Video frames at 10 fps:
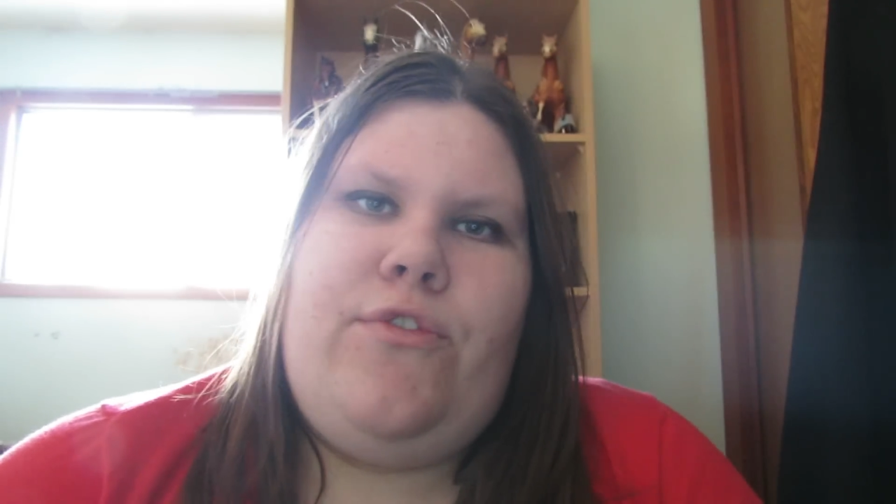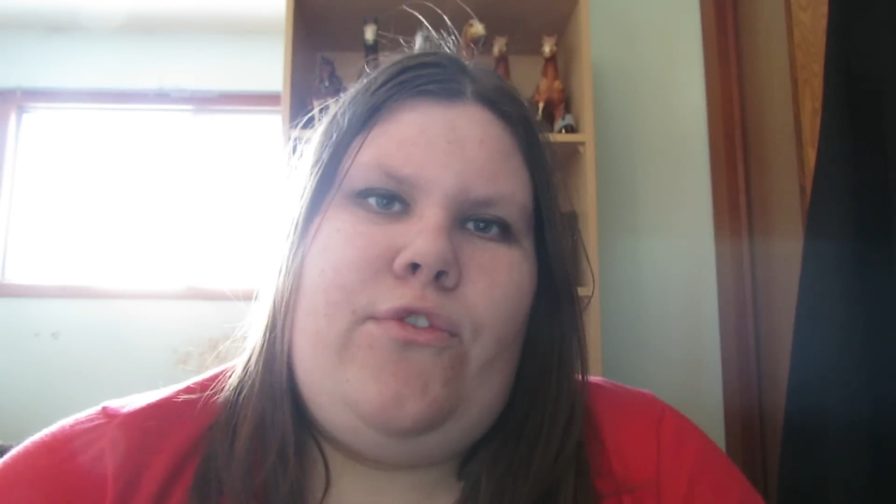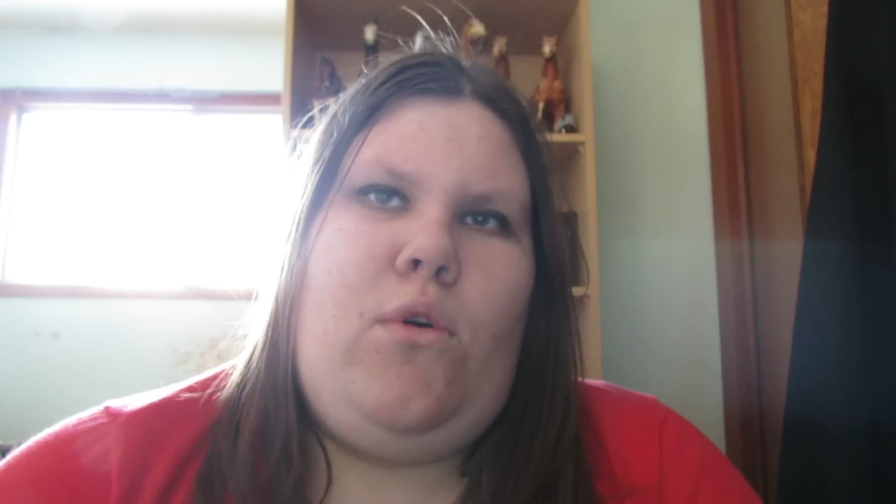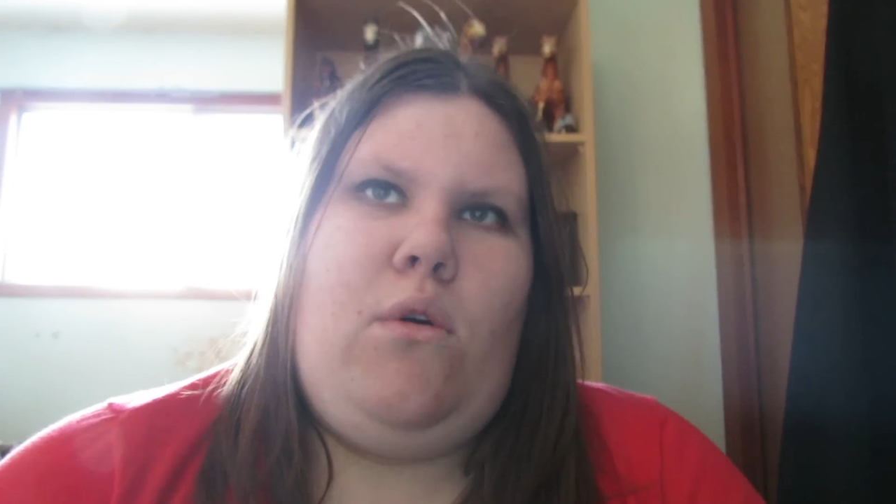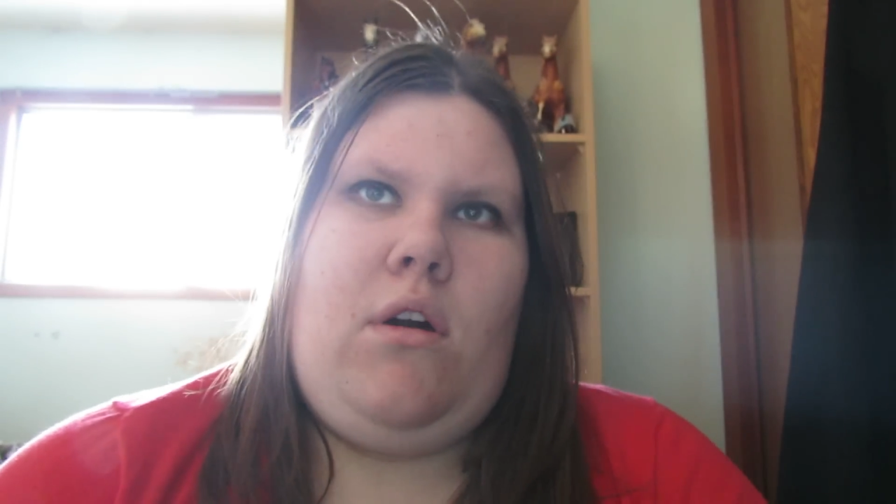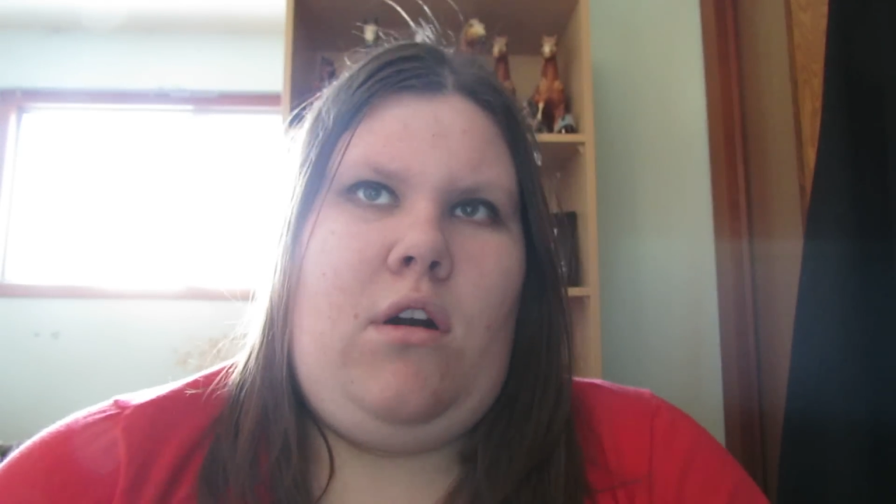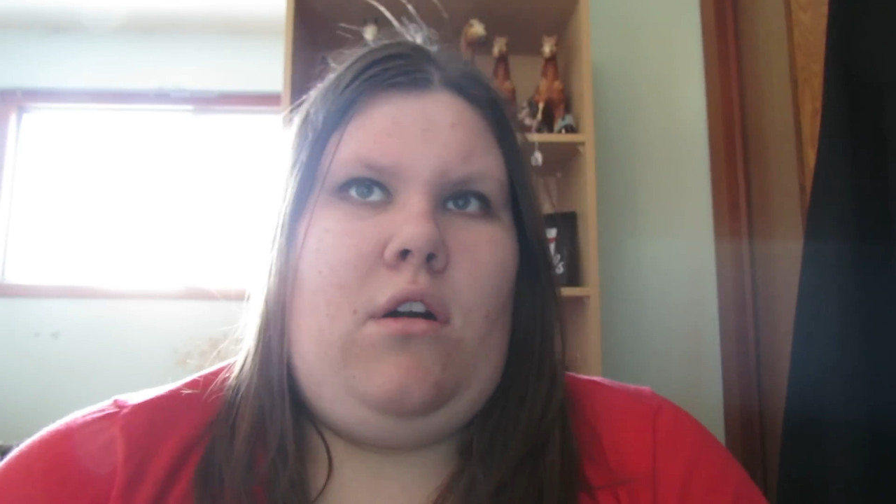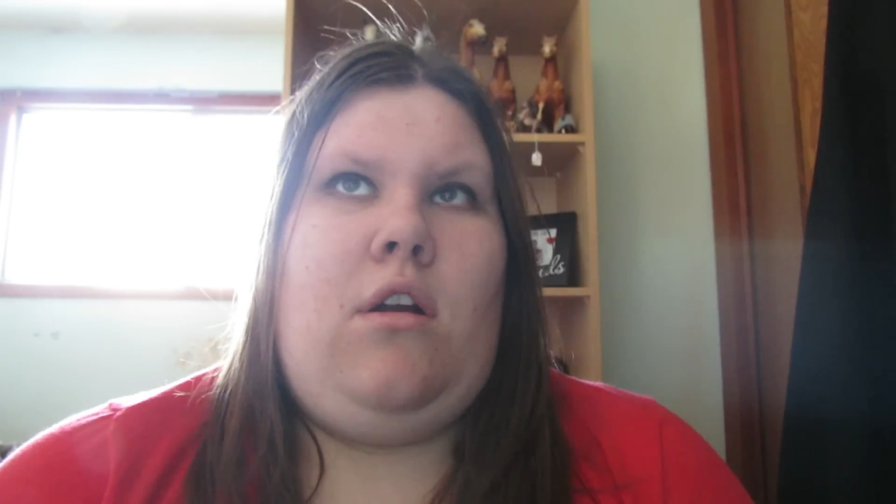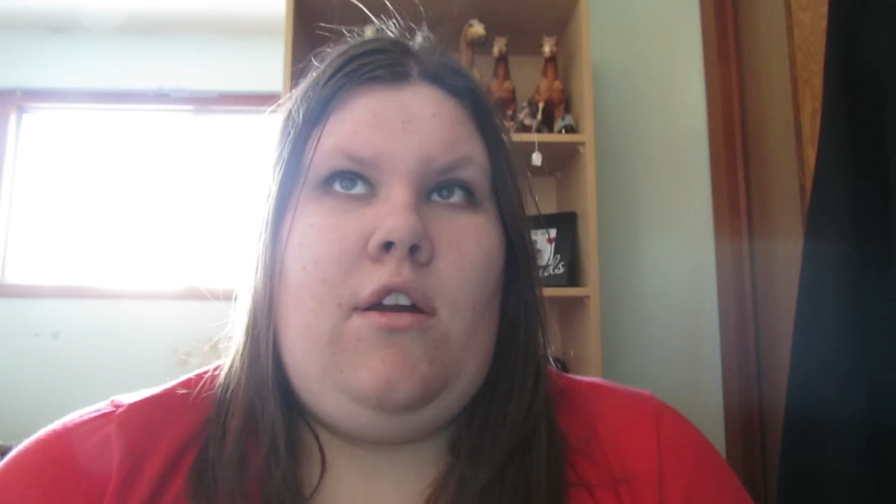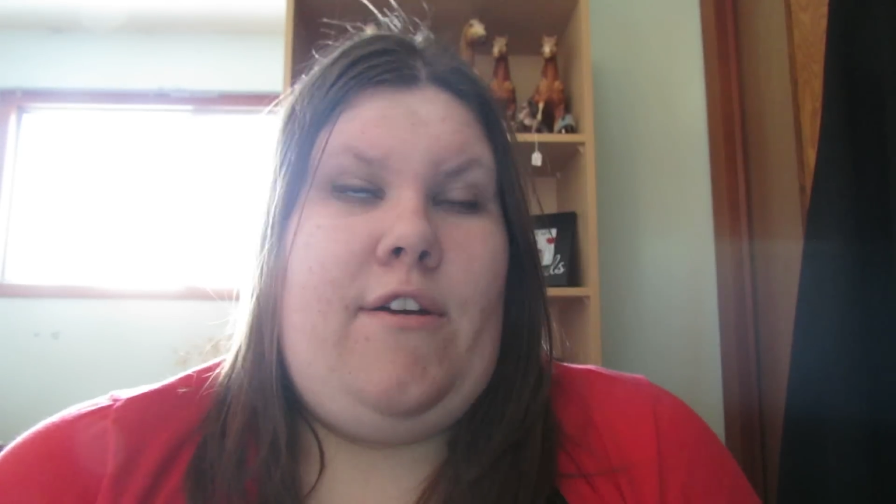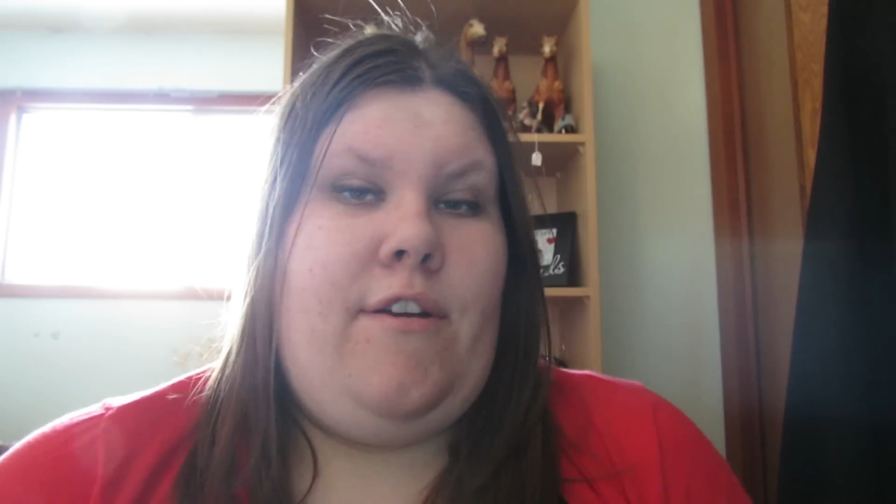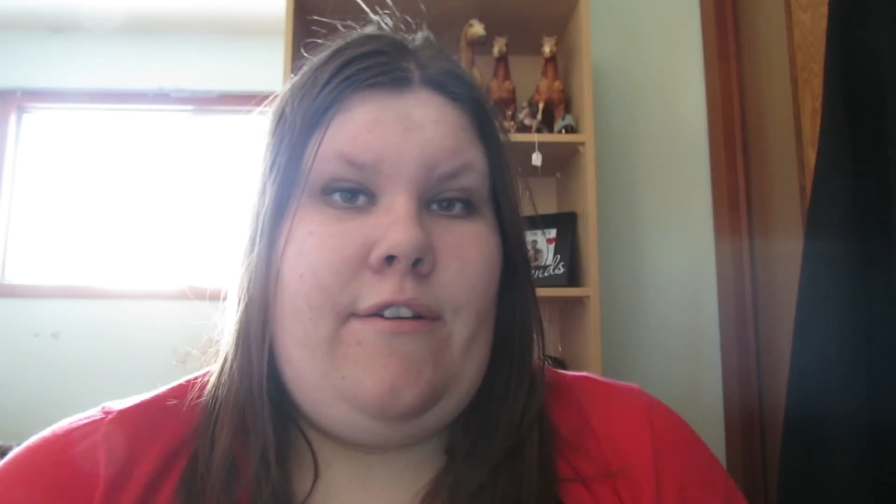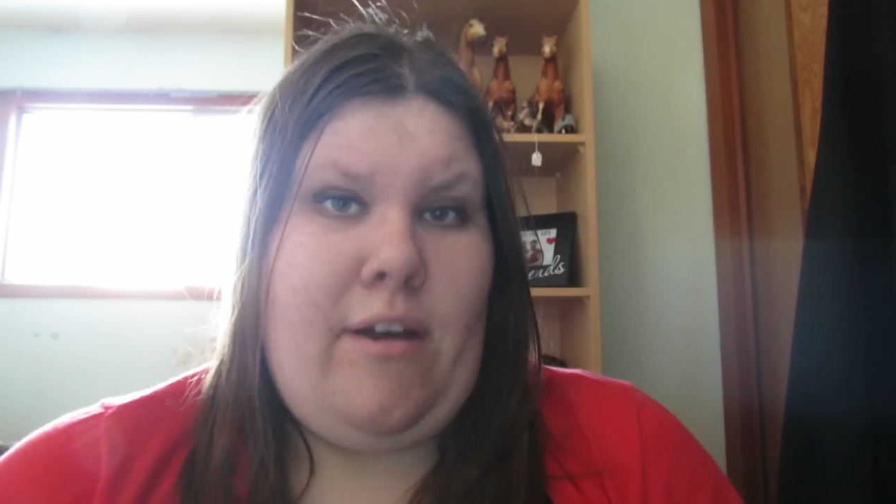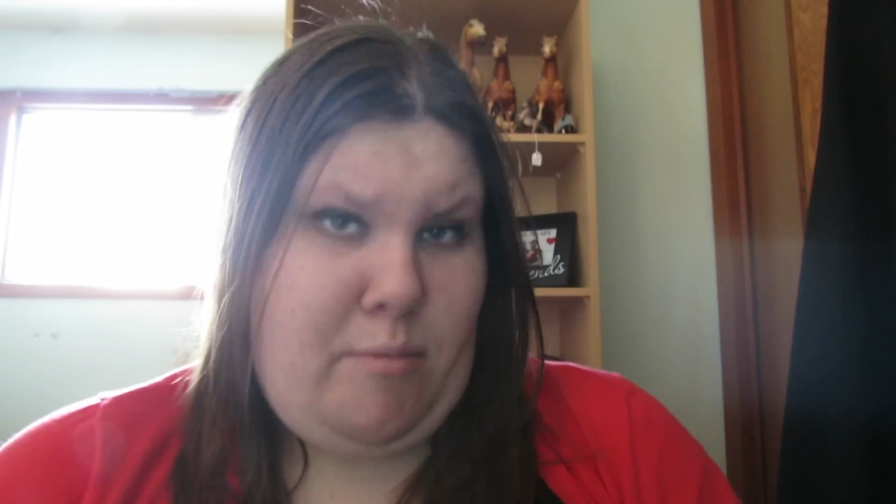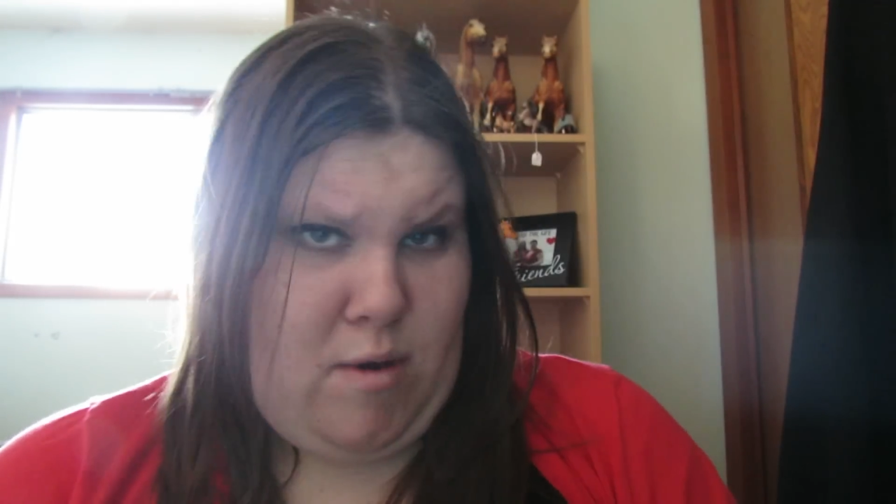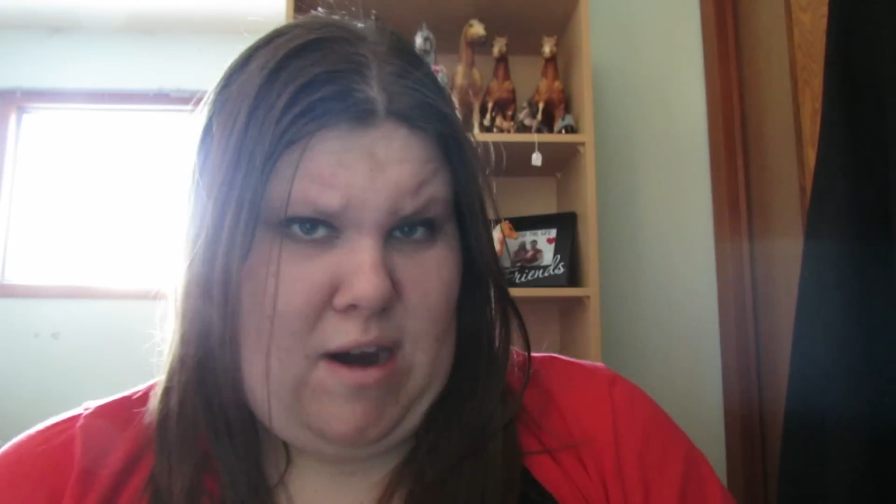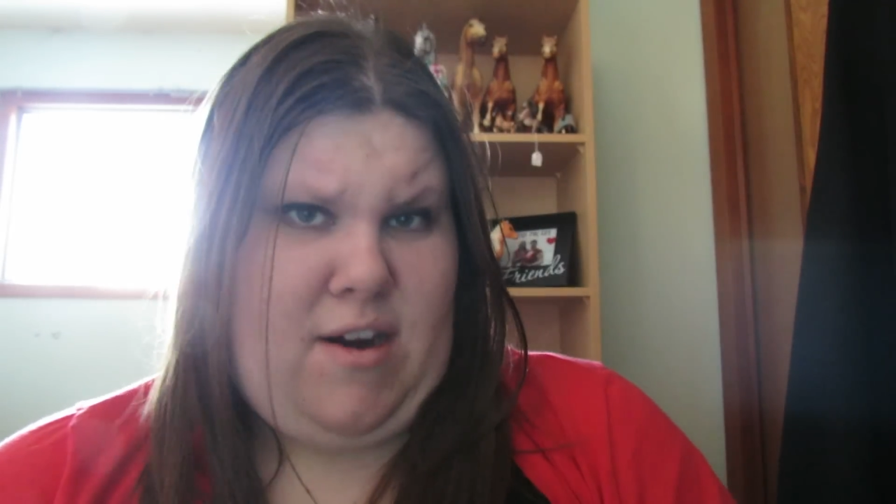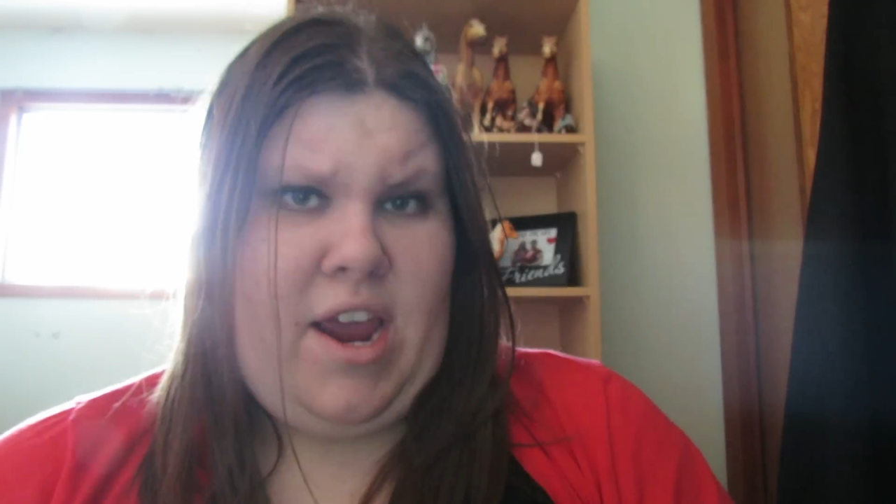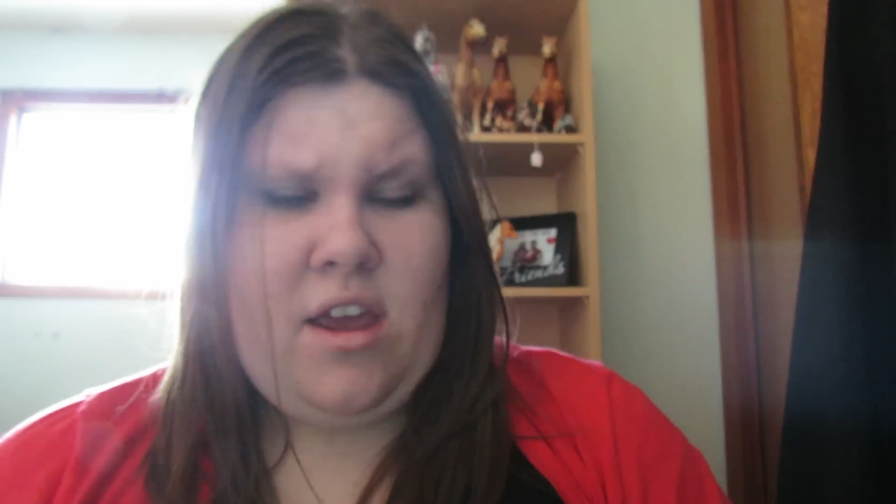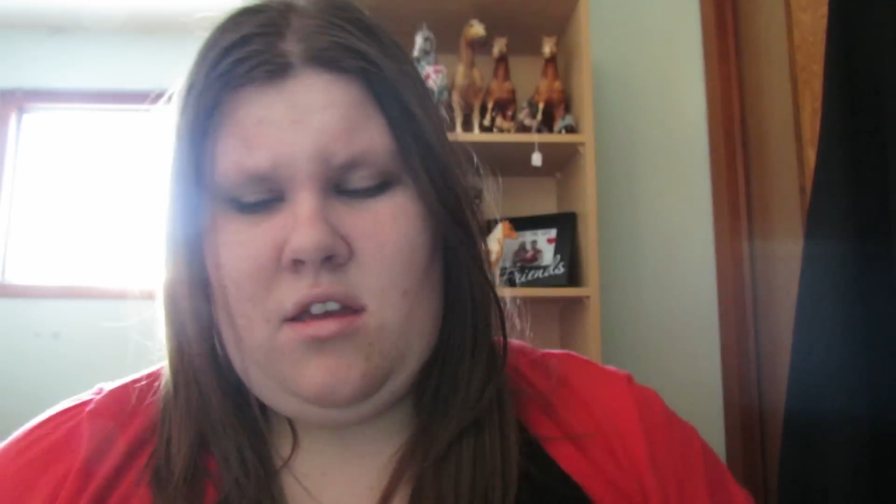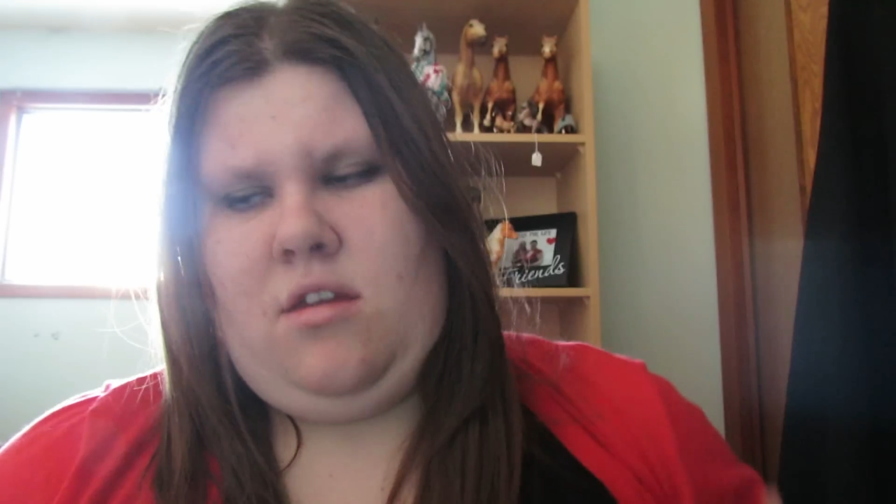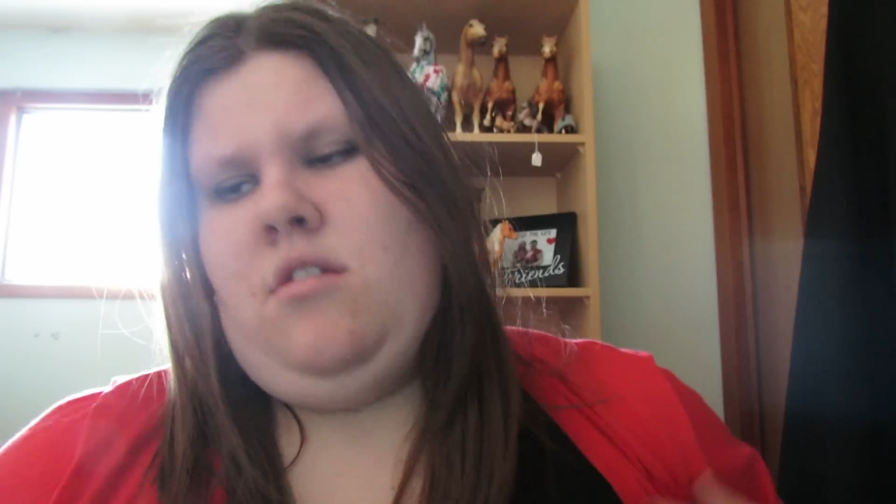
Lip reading: for February.